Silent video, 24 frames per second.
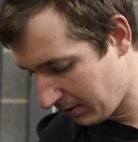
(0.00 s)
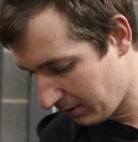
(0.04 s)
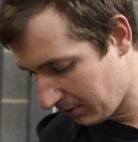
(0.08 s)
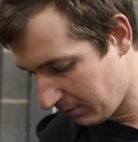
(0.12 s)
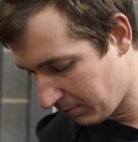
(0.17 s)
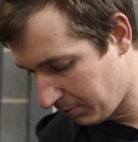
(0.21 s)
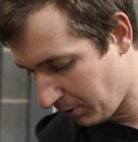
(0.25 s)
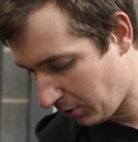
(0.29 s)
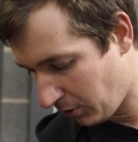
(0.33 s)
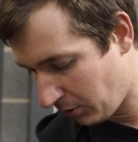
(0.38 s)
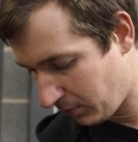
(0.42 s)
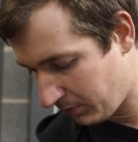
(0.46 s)

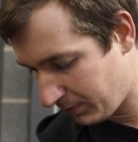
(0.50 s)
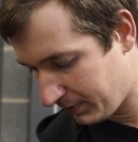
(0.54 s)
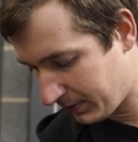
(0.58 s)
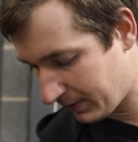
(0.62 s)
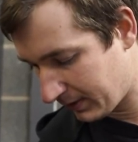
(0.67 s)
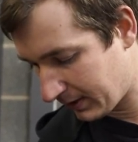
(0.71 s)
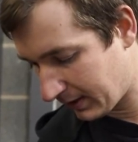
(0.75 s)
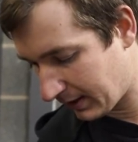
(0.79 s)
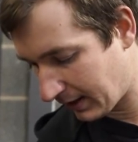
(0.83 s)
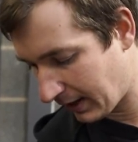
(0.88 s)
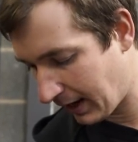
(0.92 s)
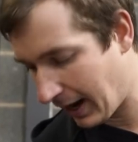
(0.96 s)
but
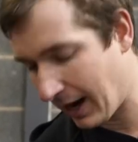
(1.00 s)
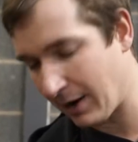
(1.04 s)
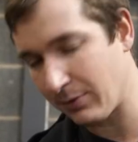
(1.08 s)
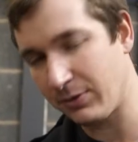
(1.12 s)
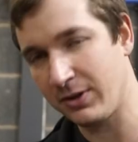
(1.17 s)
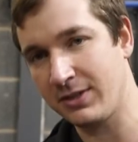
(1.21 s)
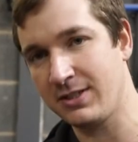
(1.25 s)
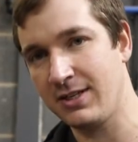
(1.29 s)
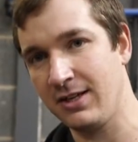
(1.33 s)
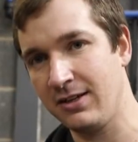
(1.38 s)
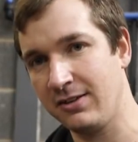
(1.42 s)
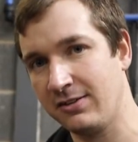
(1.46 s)
how the
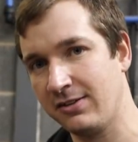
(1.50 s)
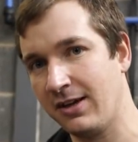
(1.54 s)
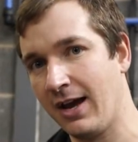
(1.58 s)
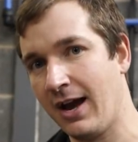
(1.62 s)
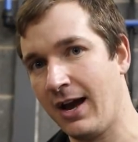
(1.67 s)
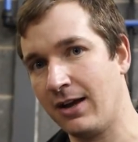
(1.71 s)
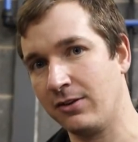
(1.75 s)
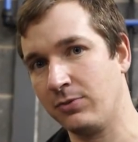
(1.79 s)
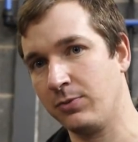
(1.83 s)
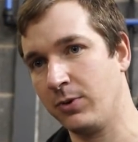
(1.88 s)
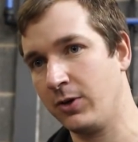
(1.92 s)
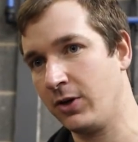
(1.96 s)

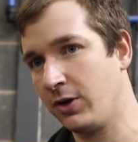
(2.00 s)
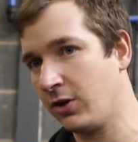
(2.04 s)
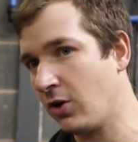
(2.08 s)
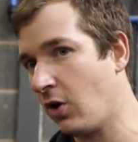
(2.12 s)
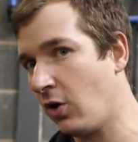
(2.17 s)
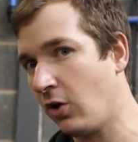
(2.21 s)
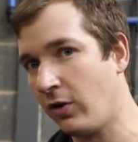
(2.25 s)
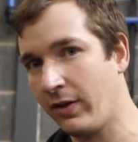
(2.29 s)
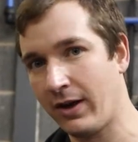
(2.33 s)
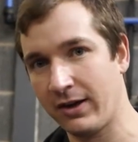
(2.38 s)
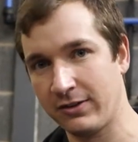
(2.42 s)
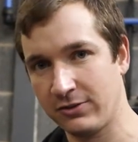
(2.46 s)
TCRs work,
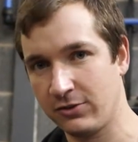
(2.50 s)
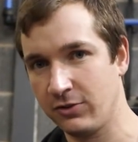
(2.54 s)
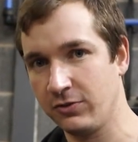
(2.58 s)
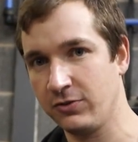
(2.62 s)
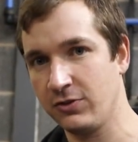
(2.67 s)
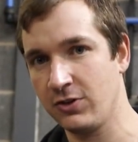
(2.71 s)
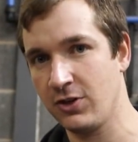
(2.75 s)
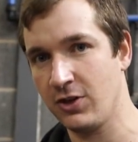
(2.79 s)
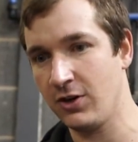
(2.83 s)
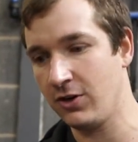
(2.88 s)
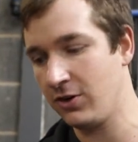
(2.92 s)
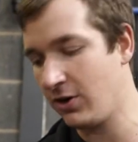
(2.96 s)
all that stuff's
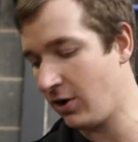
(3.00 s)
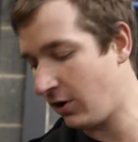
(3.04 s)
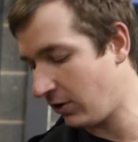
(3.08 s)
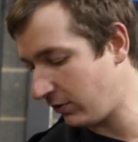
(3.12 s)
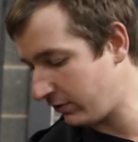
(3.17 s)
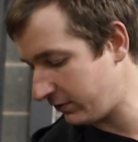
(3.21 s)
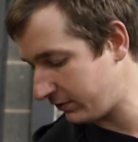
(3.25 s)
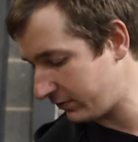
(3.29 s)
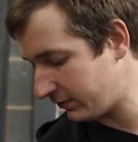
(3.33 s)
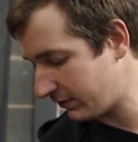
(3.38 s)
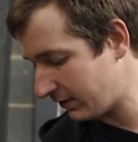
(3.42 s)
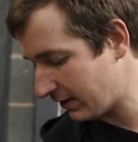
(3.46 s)
turned
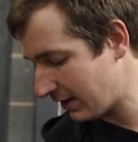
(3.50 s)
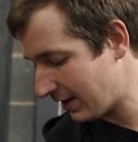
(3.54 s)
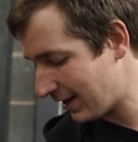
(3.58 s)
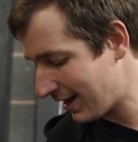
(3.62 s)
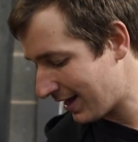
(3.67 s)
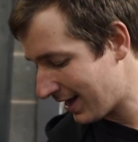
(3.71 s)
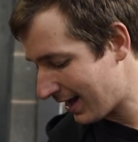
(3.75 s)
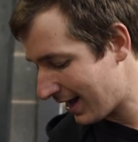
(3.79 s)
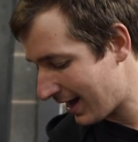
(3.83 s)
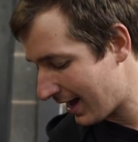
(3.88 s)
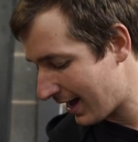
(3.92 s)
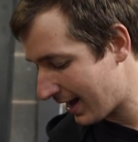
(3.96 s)
off,
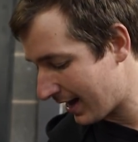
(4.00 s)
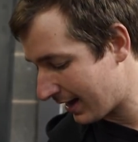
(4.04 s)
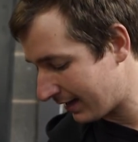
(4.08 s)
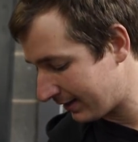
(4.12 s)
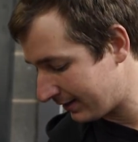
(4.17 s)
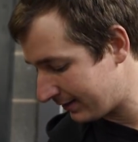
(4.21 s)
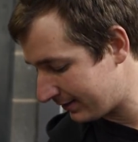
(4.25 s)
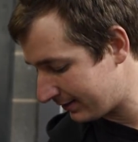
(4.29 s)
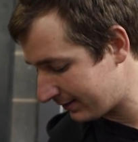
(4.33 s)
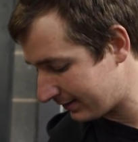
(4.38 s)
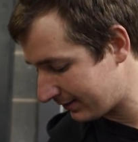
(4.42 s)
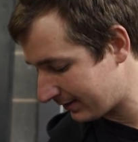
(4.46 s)

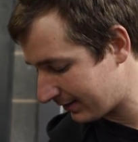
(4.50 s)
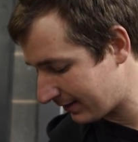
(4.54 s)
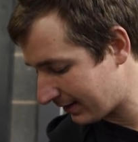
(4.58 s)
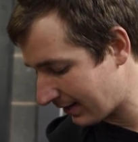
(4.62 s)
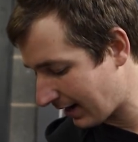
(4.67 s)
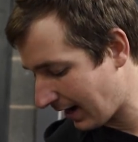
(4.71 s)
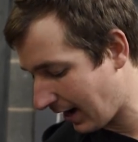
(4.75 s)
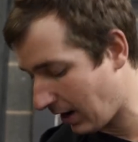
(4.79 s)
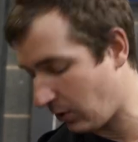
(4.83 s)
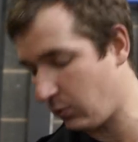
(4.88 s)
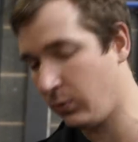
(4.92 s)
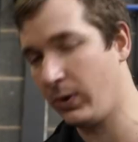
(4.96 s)
and
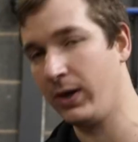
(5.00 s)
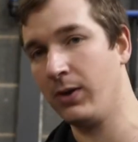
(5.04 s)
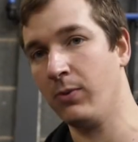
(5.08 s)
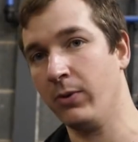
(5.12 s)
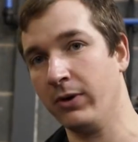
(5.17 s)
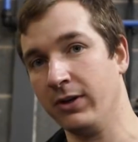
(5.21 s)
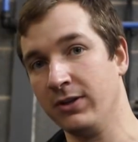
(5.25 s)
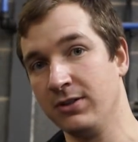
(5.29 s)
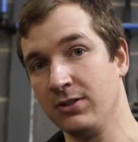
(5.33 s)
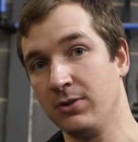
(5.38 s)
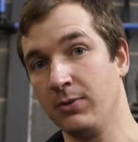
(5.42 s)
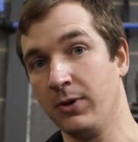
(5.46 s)
how we want
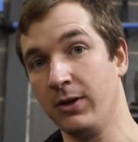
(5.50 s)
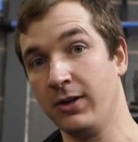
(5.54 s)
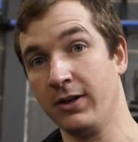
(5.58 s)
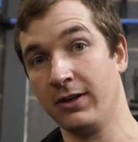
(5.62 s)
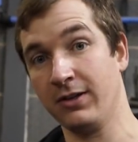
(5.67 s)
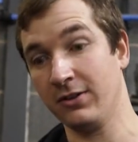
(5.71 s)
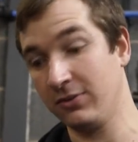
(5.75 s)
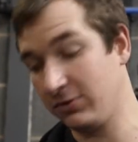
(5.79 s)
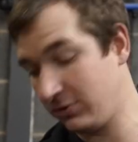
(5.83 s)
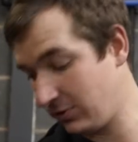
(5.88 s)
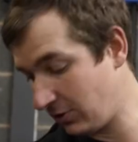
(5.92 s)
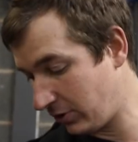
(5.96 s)
it to work
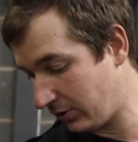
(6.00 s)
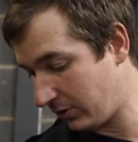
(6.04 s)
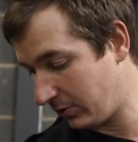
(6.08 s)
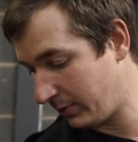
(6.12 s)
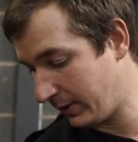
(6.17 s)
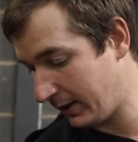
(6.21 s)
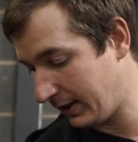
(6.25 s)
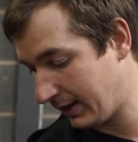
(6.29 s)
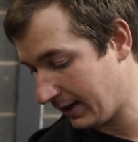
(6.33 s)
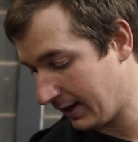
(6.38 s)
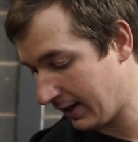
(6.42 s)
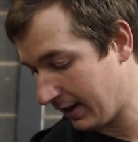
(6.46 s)
is so that
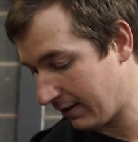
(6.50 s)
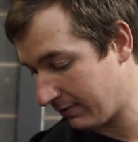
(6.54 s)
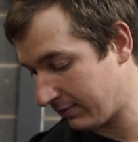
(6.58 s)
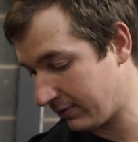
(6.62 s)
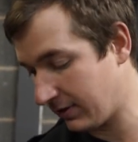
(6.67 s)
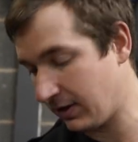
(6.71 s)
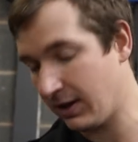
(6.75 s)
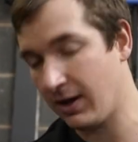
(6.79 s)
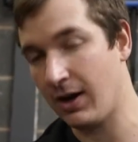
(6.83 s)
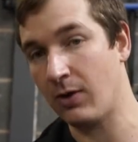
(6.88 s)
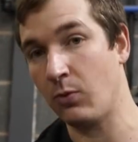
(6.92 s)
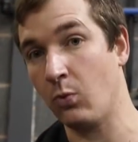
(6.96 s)
we can have
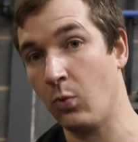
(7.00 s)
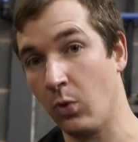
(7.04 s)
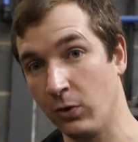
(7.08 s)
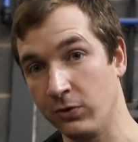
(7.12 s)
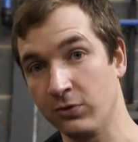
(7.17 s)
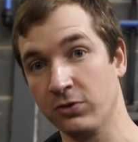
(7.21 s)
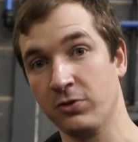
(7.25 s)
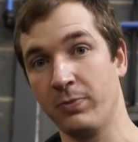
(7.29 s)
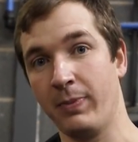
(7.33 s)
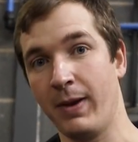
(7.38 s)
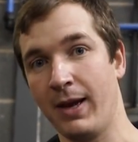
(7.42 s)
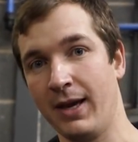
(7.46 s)
one
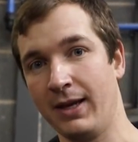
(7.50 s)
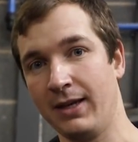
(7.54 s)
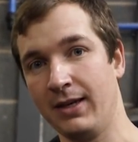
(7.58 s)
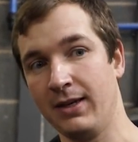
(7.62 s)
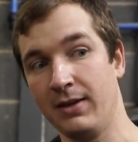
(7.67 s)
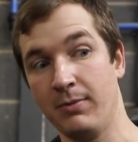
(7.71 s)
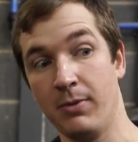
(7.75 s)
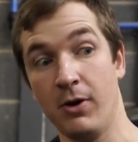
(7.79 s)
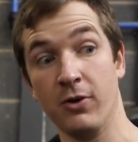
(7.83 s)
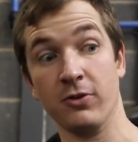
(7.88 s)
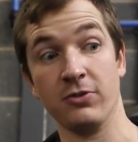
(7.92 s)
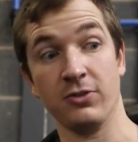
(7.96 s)
spare
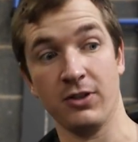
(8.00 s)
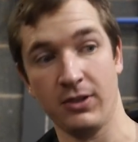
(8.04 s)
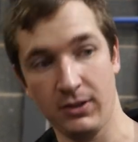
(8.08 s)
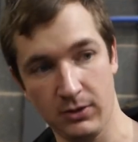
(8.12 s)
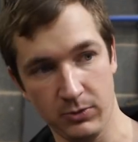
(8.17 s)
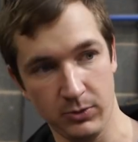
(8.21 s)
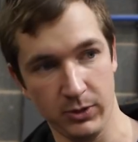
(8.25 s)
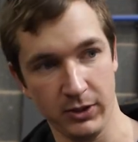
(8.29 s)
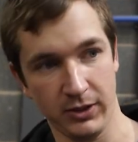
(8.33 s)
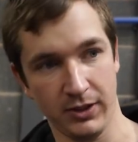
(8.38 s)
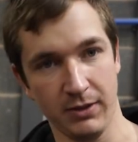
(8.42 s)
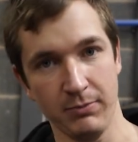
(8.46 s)
gearbox and it'll
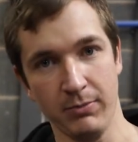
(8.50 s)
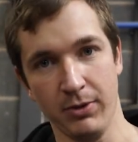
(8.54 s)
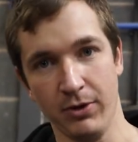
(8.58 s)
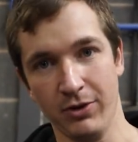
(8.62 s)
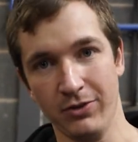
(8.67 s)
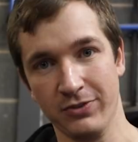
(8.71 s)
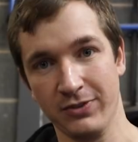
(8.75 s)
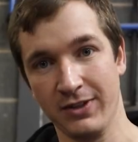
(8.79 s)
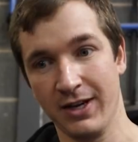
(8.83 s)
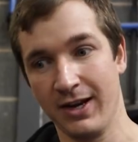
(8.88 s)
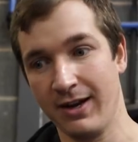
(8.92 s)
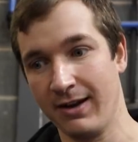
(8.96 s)
work in
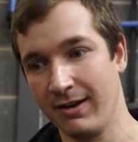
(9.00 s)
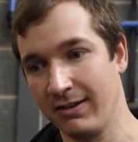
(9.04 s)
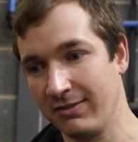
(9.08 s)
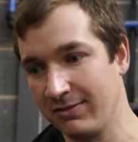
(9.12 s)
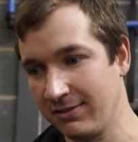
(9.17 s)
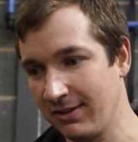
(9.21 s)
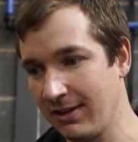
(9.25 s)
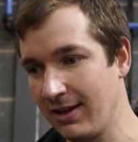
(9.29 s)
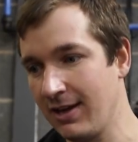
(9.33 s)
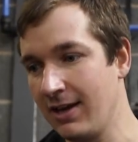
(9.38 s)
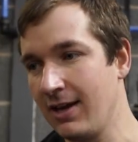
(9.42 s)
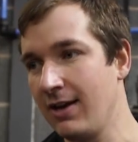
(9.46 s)
both cars,
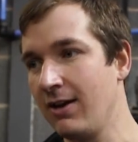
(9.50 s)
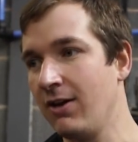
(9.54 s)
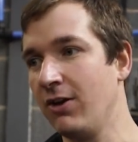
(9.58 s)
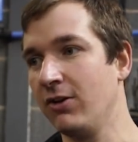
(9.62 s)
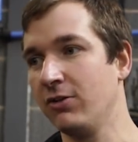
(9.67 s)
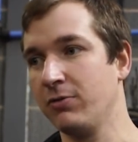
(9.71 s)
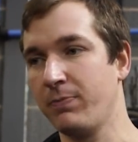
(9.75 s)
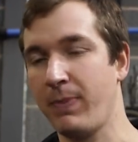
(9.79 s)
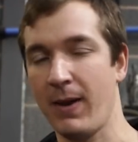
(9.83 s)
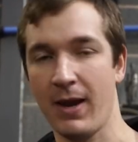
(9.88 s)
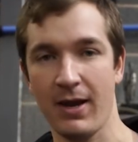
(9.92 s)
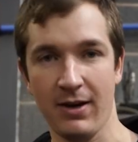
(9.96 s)
a
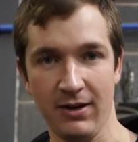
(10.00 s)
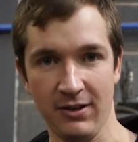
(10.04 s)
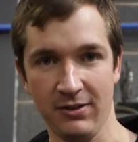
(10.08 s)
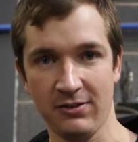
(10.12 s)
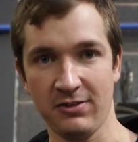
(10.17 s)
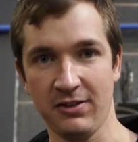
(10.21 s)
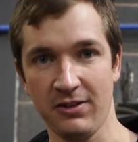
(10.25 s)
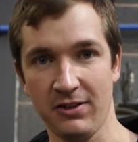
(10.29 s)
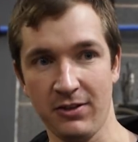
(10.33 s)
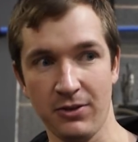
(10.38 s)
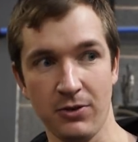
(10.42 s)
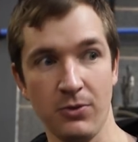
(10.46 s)
spare
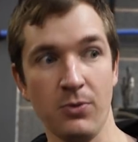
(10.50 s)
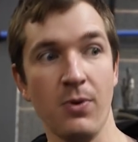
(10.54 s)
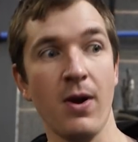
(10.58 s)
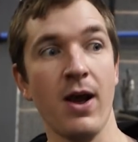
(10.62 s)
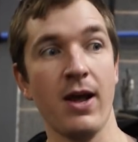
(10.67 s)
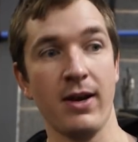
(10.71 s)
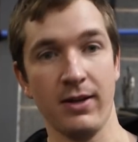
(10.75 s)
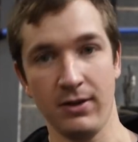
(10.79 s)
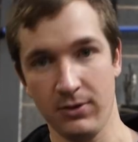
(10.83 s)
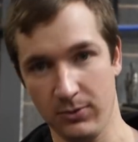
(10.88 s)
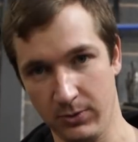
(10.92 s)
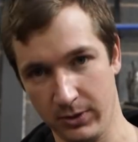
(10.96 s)
ECU
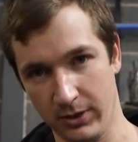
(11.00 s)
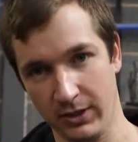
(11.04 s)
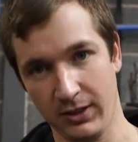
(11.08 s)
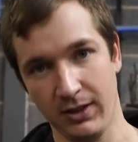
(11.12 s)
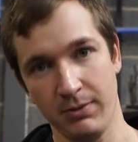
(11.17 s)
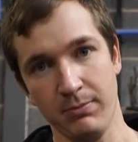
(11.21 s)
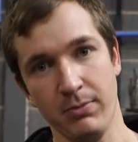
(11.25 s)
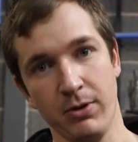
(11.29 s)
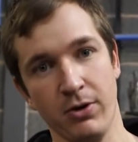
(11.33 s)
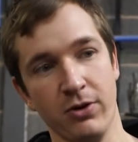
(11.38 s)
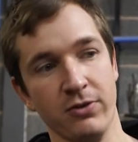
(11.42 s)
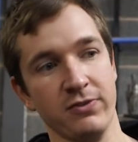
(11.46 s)
and it'll work
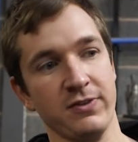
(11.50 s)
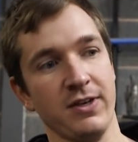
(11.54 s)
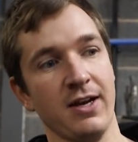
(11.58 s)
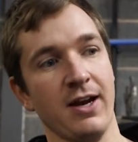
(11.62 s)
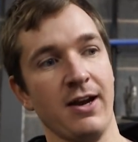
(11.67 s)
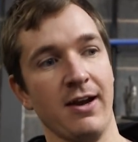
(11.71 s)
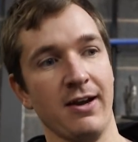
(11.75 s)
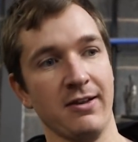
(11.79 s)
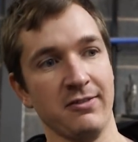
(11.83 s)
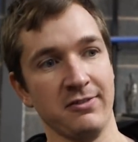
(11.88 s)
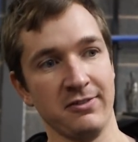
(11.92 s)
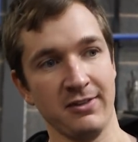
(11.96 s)
in both
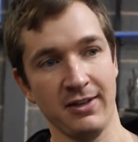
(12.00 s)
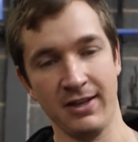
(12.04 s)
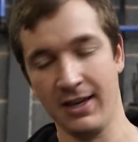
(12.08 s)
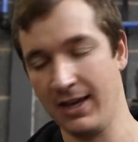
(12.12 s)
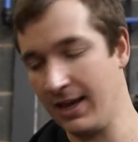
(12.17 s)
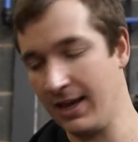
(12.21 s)
cars.